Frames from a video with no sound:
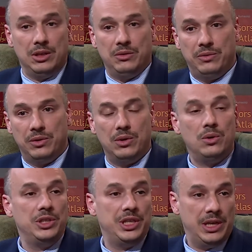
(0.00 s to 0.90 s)
for
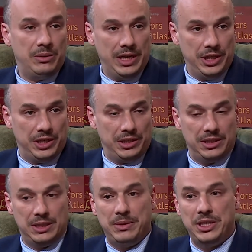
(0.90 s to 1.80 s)
all generations,
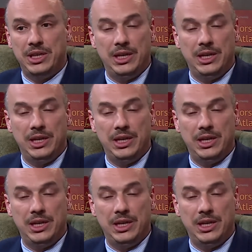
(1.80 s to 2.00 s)
especially